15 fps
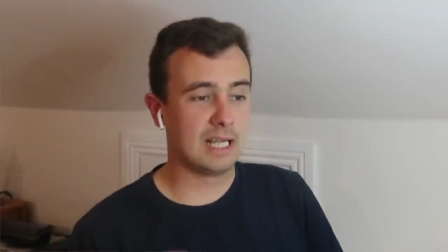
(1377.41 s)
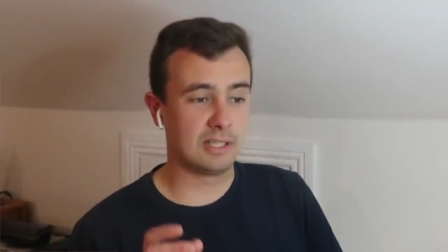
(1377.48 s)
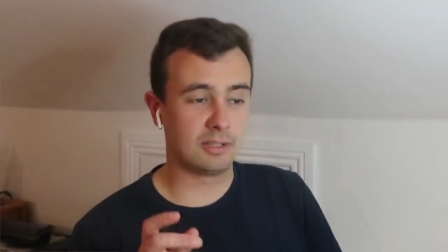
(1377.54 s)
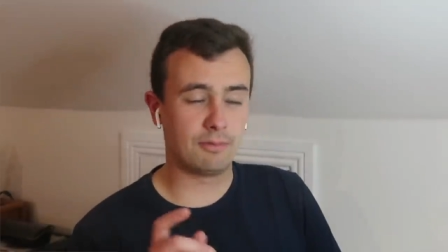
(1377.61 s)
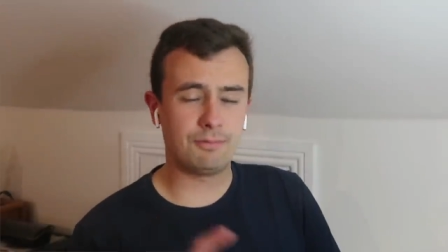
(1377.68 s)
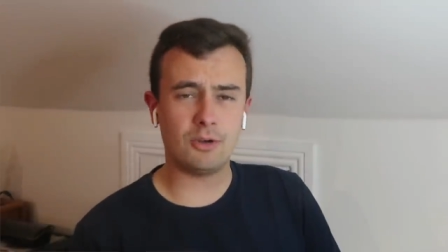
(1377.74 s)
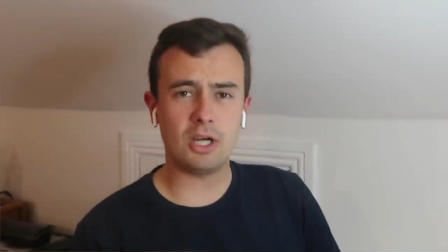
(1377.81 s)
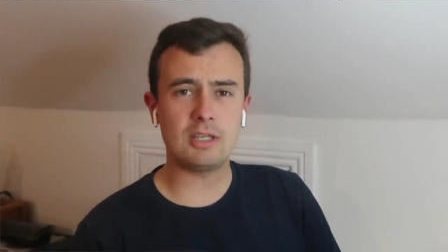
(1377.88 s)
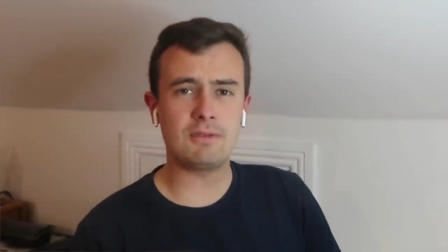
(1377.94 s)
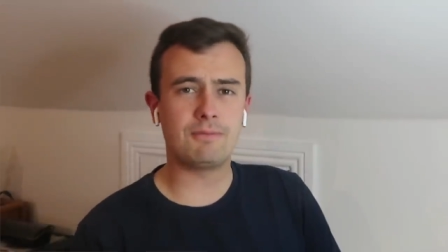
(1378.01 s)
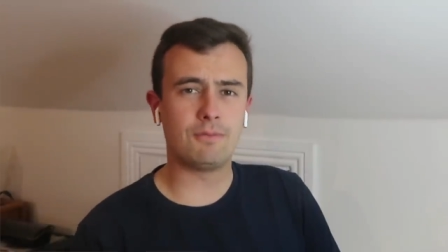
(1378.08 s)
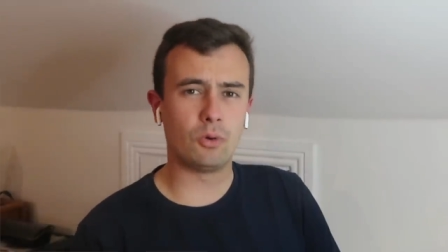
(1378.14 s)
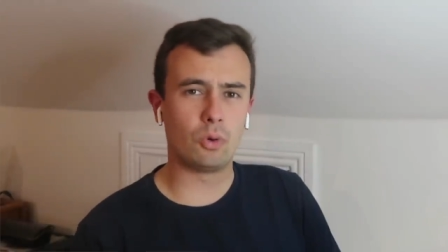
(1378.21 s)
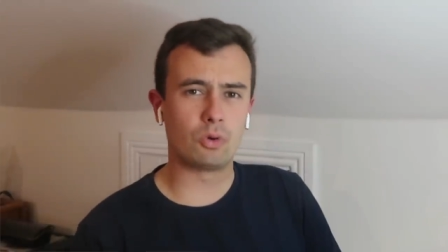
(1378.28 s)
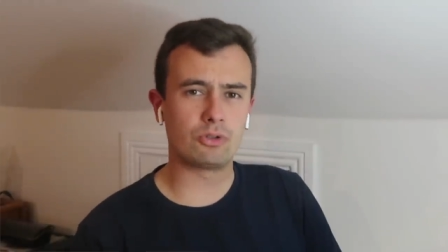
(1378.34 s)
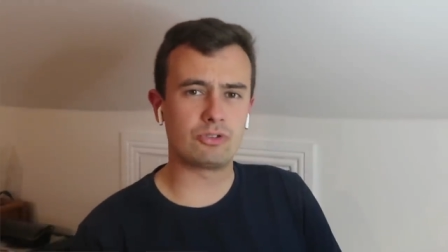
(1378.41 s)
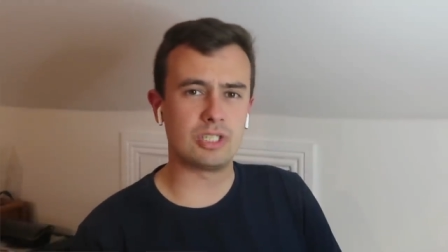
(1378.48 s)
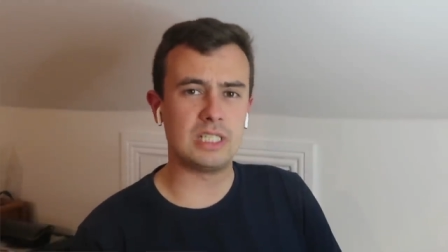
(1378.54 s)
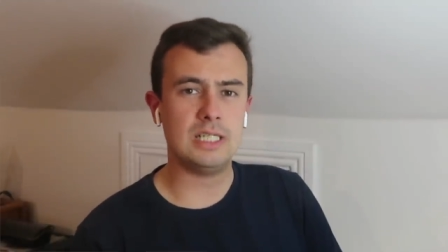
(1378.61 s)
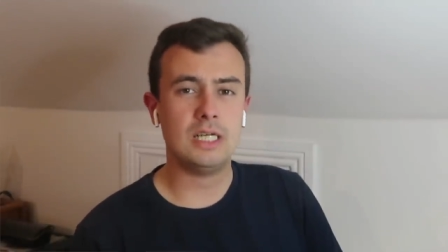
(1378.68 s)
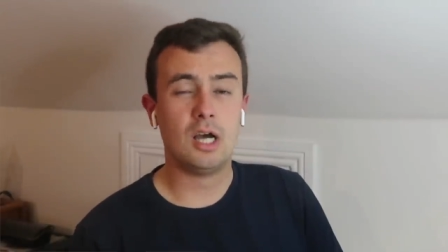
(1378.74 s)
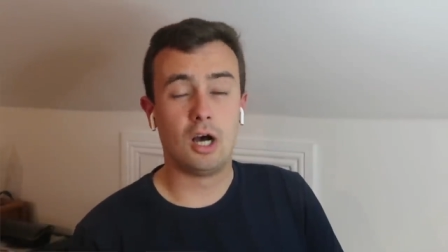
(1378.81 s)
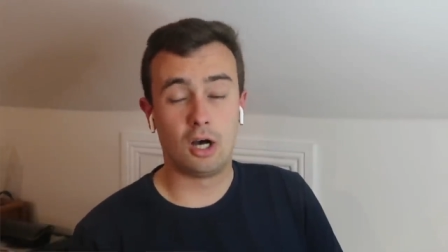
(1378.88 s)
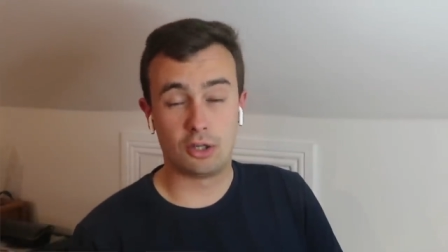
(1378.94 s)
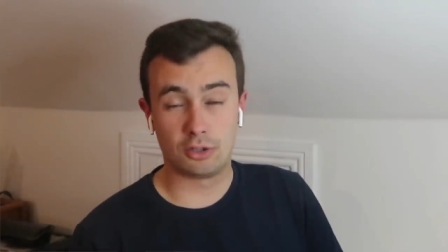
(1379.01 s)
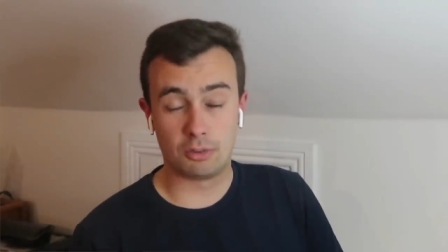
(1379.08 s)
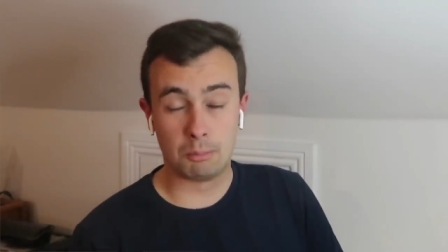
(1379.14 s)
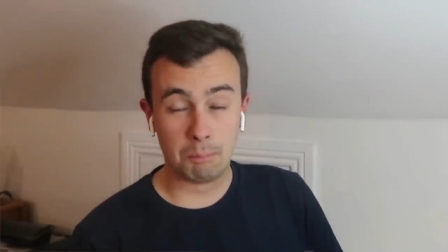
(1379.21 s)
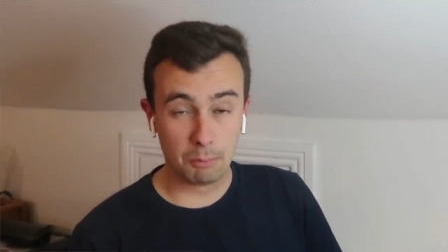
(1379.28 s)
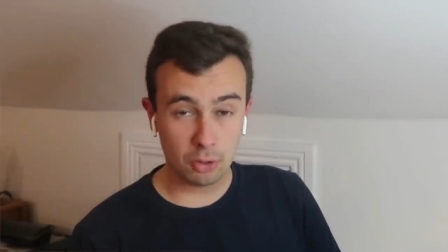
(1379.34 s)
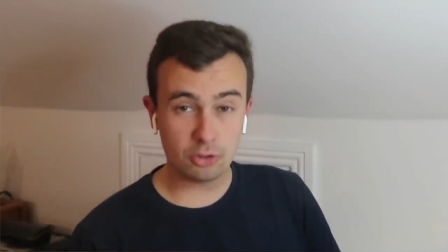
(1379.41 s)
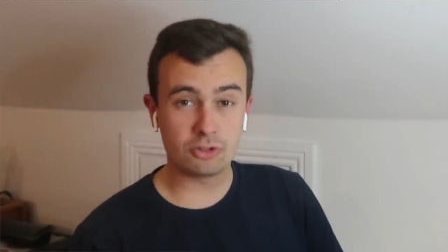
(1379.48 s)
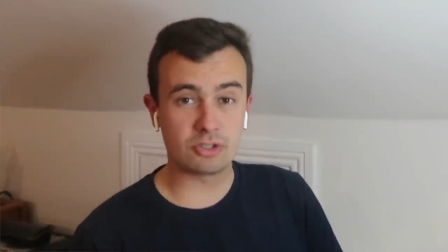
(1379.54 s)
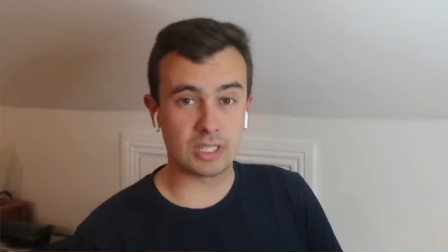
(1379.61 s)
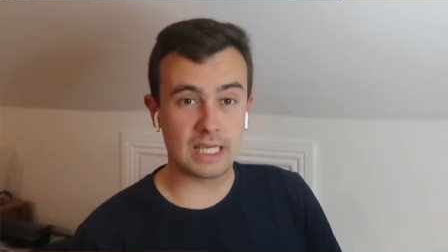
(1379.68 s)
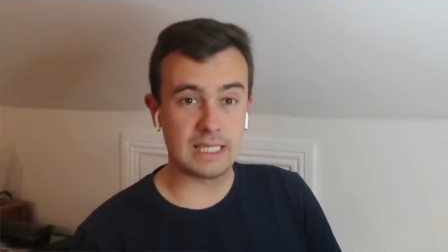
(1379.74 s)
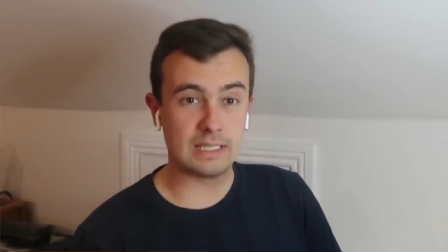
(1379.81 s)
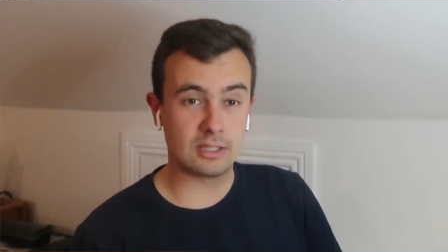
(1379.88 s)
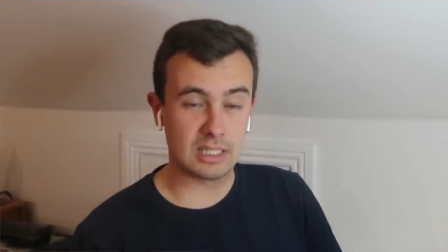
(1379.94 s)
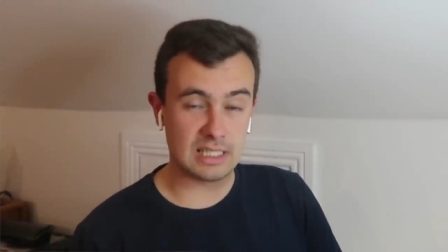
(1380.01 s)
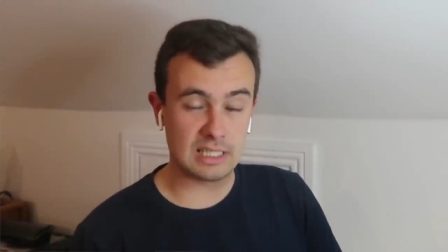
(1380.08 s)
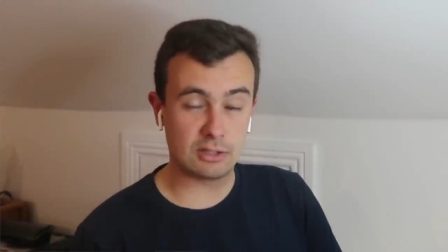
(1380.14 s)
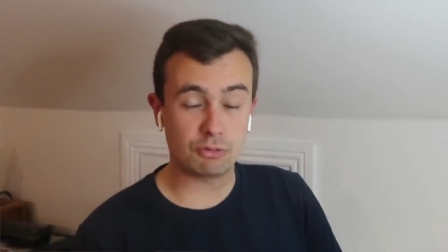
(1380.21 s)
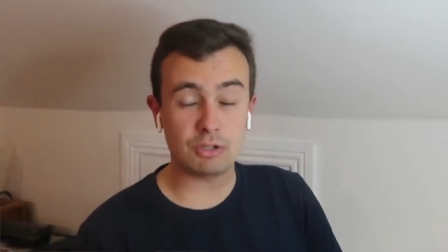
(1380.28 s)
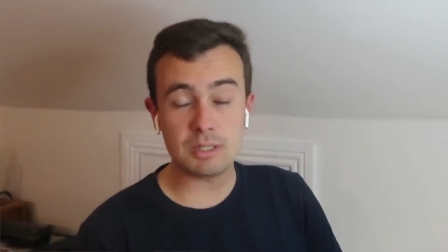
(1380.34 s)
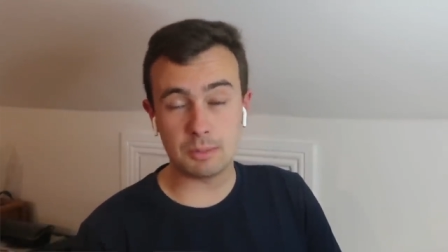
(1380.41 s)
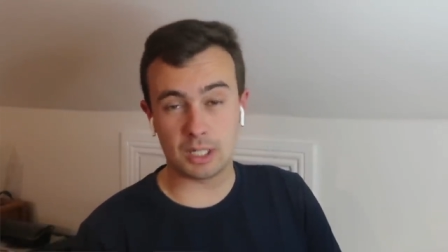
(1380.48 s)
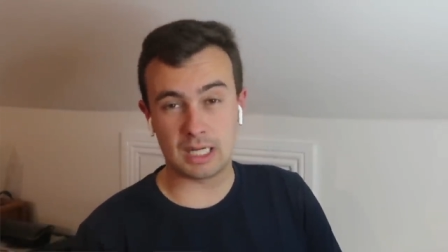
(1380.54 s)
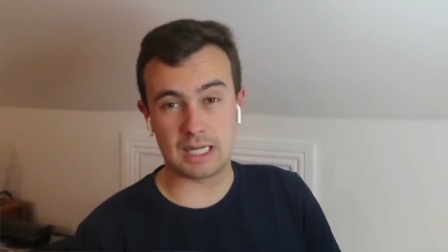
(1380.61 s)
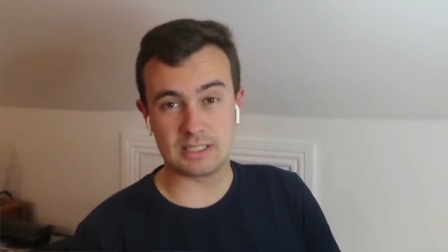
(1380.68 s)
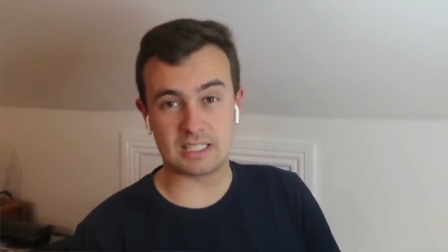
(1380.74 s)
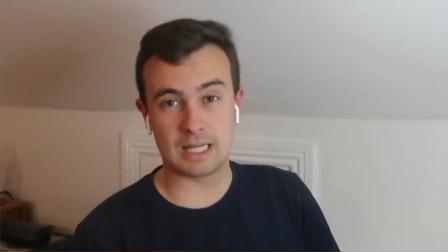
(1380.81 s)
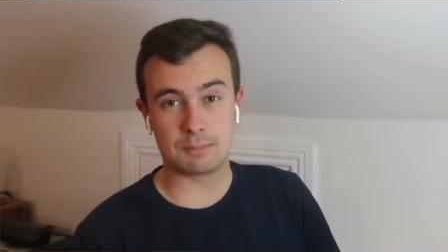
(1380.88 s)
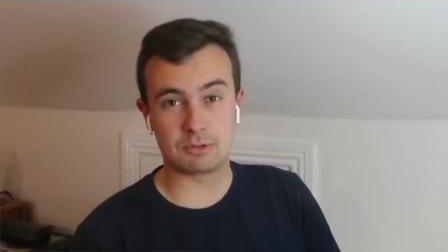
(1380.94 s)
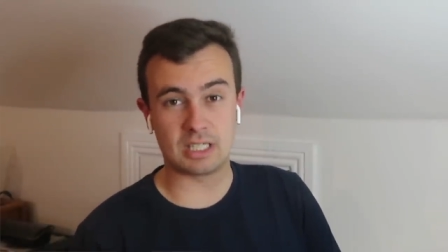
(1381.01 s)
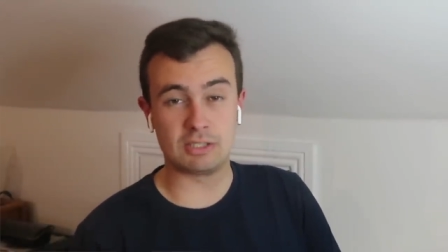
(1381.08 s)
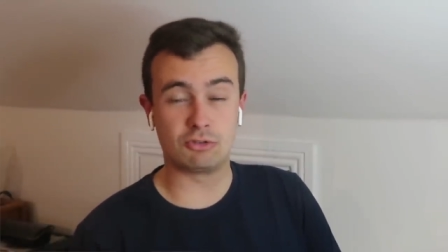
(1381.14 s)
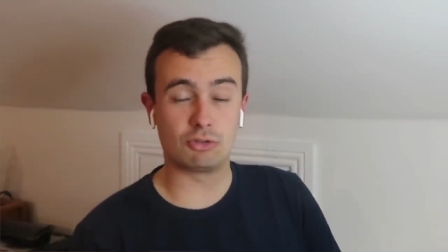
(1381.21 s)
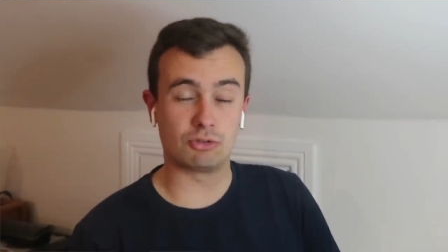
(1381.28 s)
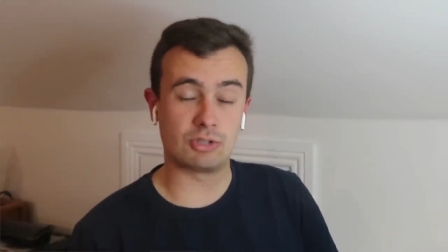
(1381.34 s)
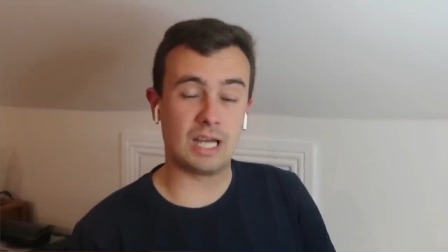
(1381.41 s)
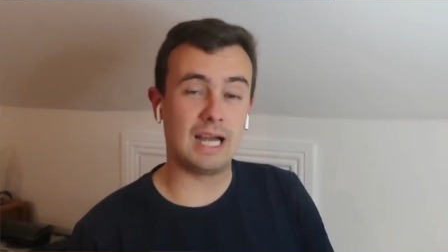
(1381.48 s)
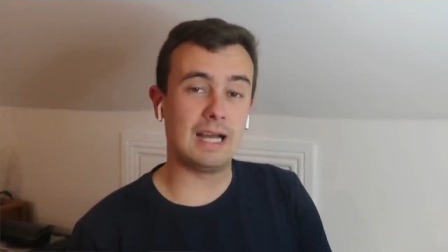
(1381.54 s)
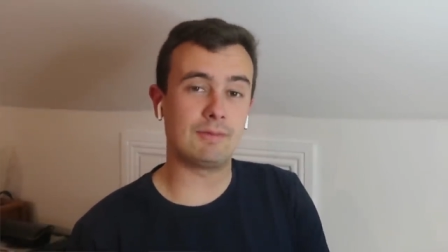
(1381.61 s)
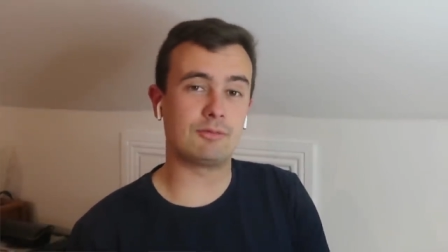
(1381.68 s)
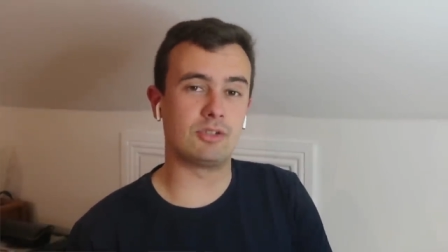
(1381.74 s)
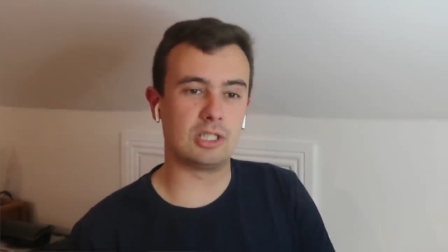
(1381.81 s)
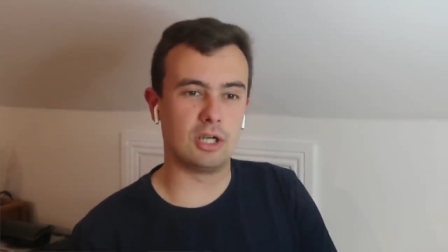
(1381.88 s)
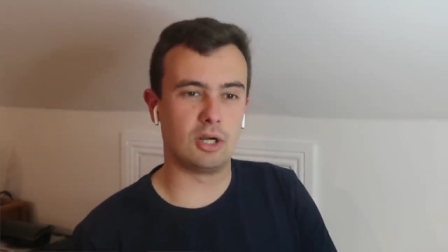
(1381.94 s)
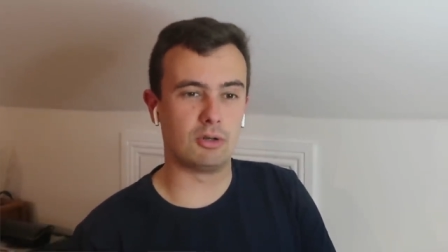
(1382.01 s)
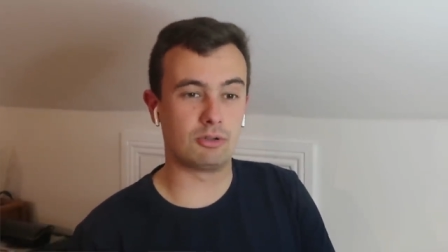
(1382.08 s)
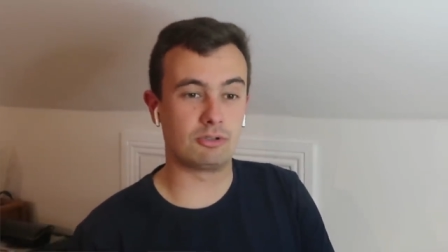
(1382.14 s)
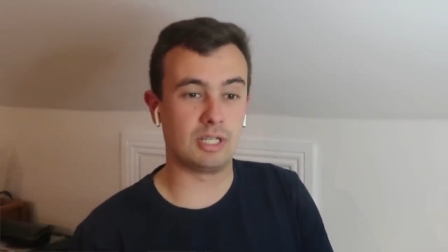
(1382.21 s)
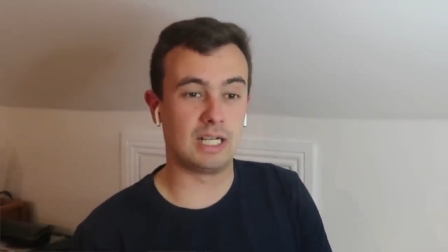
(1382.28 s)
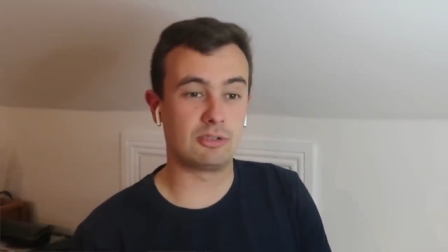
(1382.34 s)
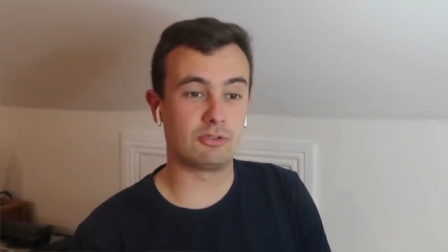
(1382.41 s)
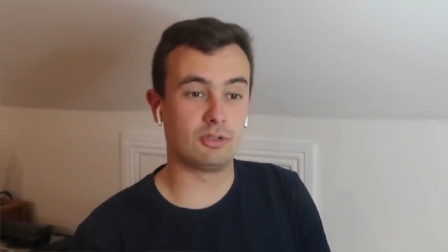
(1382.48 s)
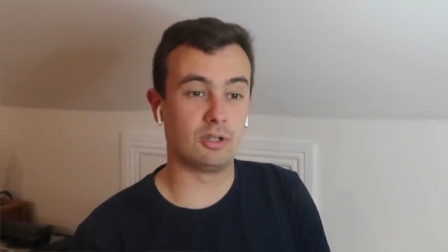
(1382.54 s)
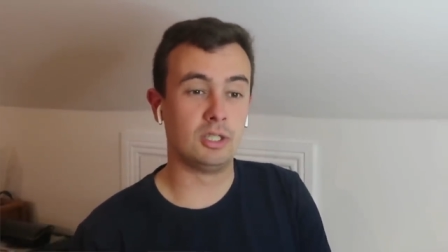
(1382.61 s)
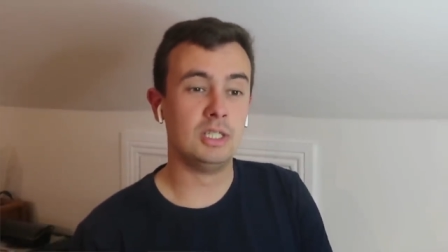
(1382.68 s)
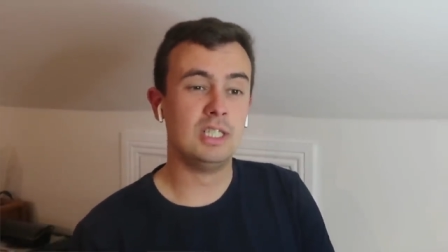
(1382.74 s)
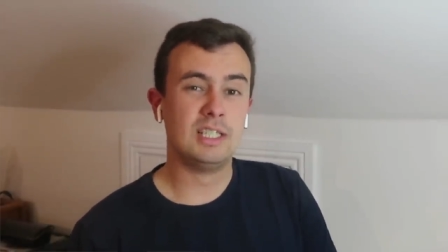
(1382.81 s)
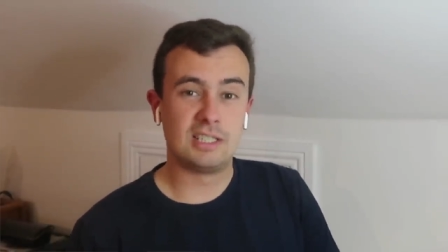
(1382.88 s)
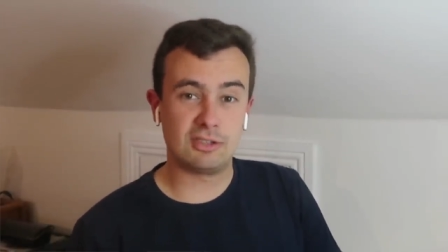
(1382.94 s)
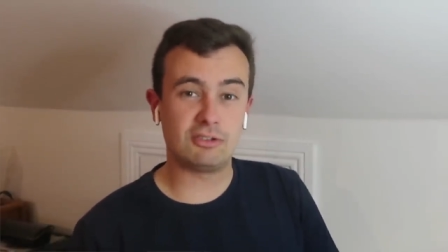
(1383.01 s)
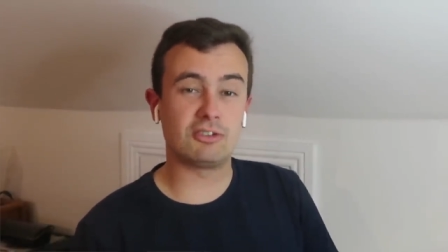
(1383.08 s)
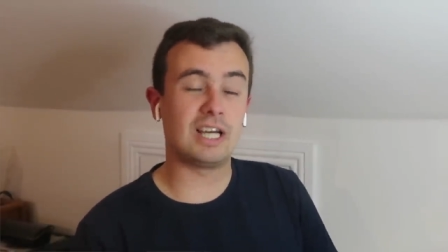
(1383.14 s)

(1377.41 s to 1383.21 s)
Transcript: And in the 540 on Monday, the three mile handicap chase just after the Irish National, this